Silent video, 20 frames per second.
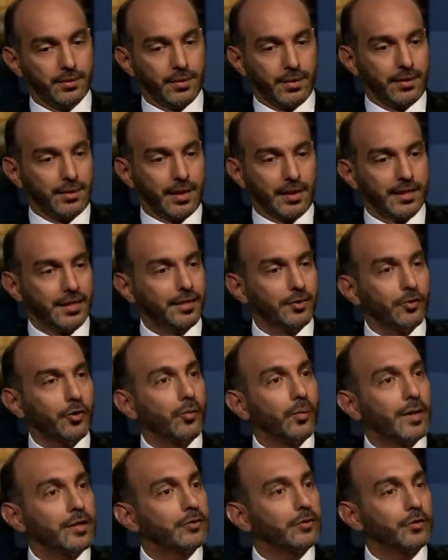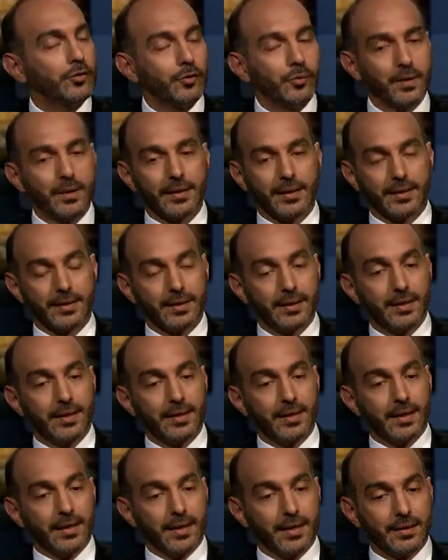and I didn't know what to do with it.
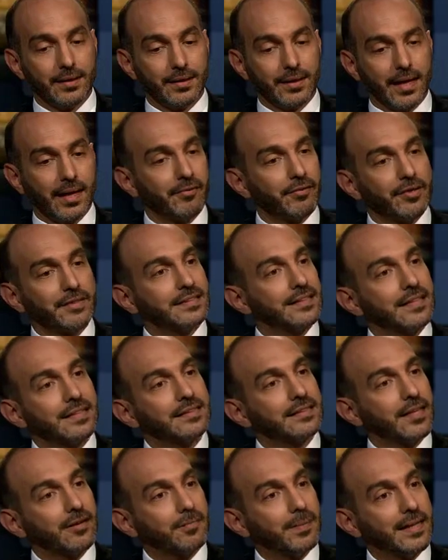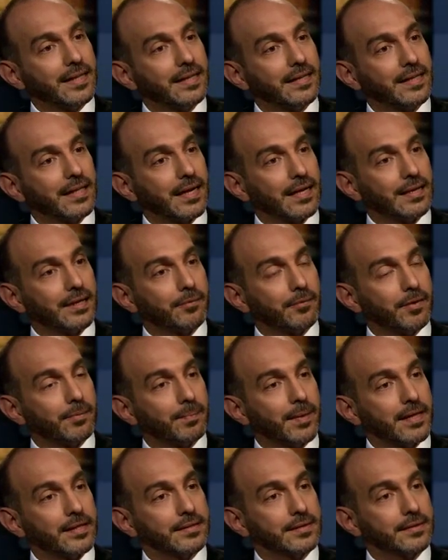And ever since, I've been interacting with
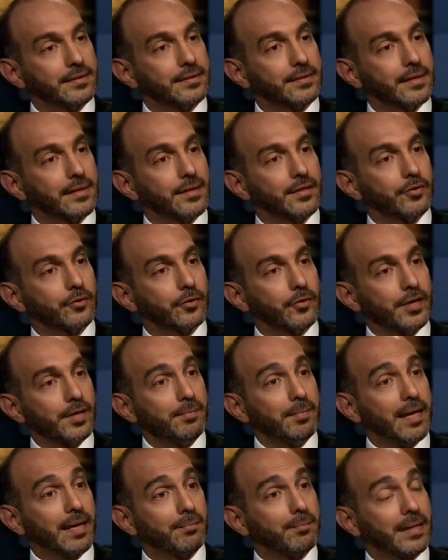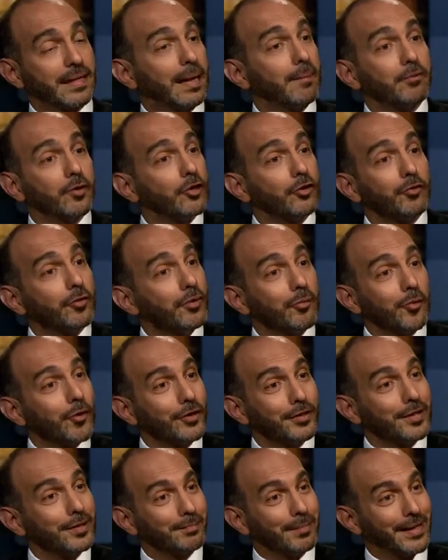patients through email, but I'm not
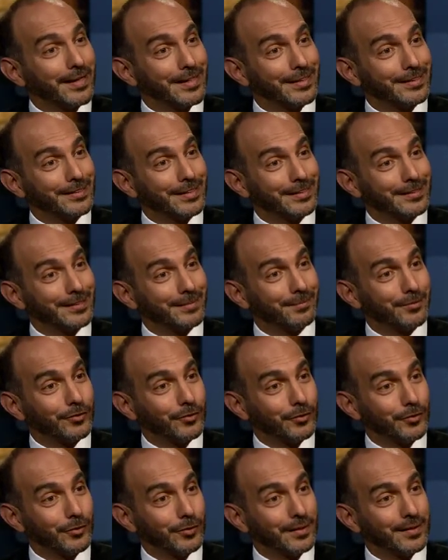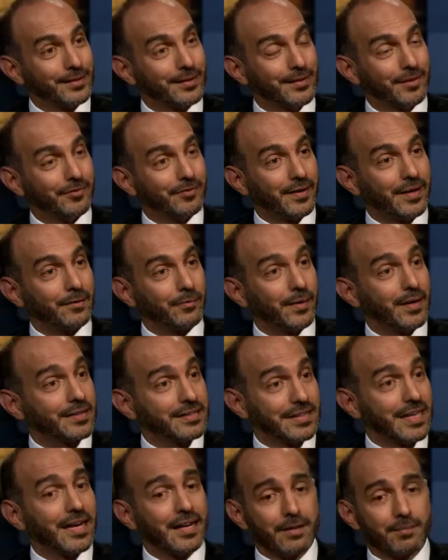rewarded by the system to do it in fact, we're
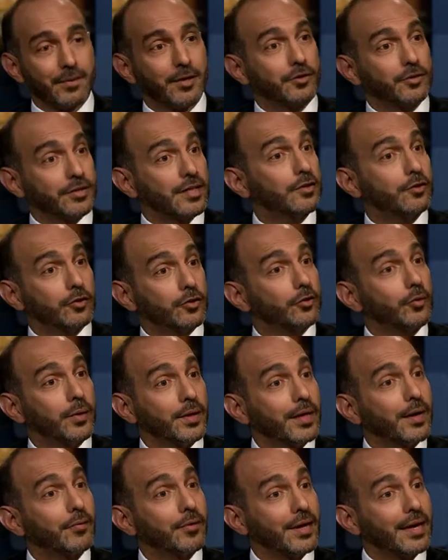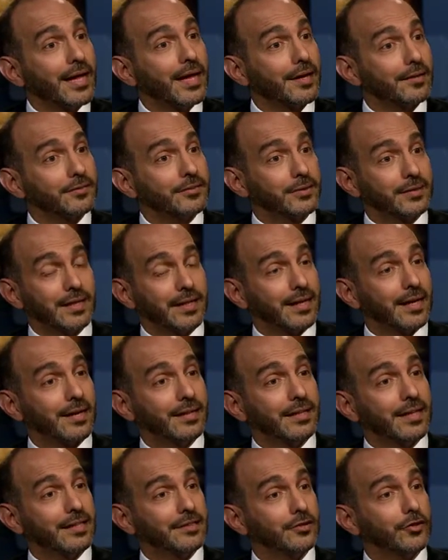scared because it could ruin our lives. There, are,
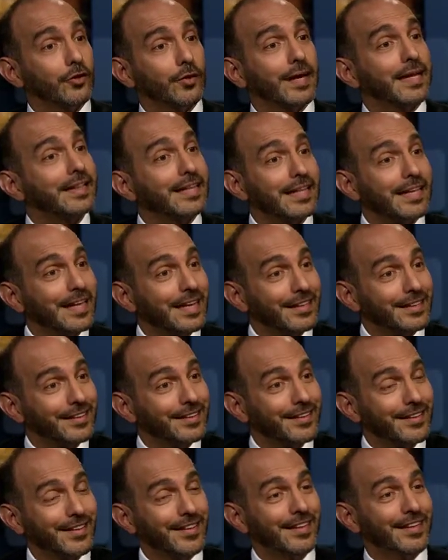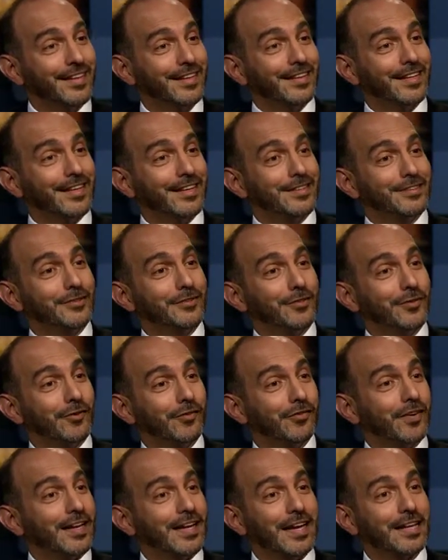there is no etiquette. There is no
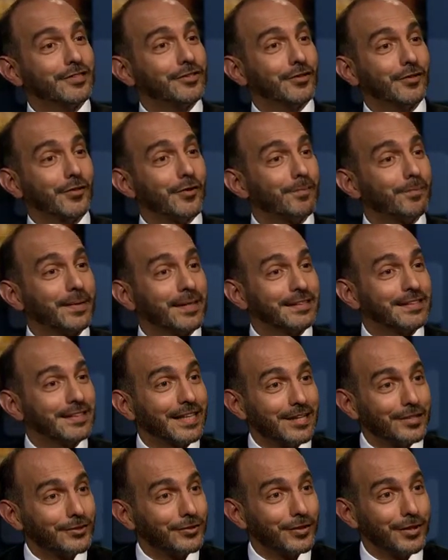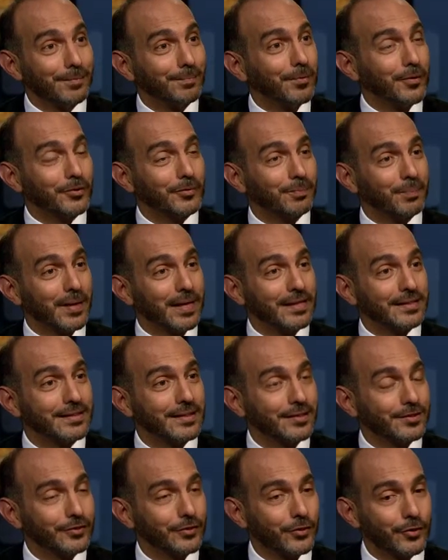financial compensation in most
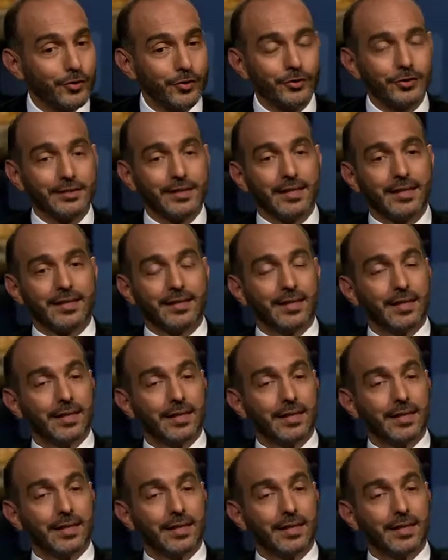places to use it.